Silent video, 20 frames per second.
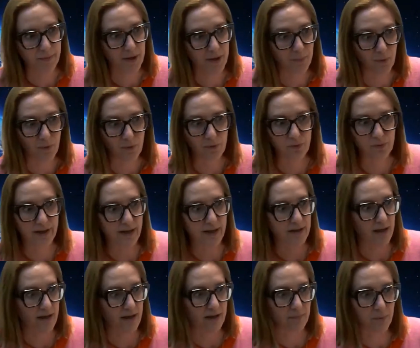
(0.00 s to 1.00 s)
people
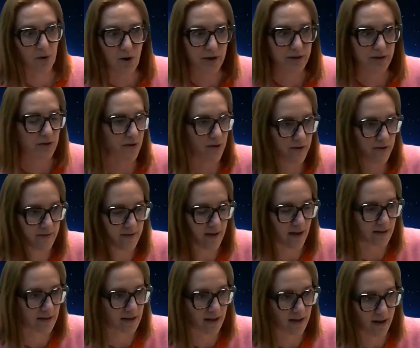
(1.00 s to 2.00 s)
and partners
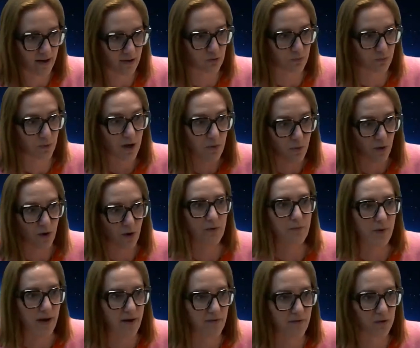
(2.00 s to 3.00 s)
and clients we
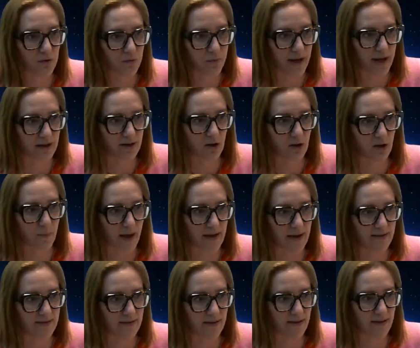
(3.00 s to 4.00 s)
work with on a regular
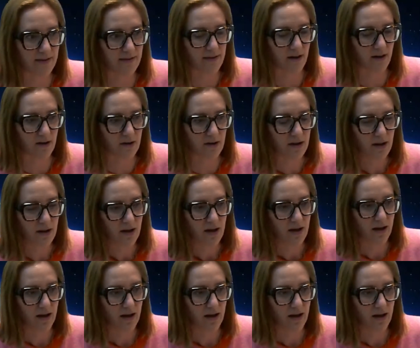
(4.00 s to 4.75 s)
basis are,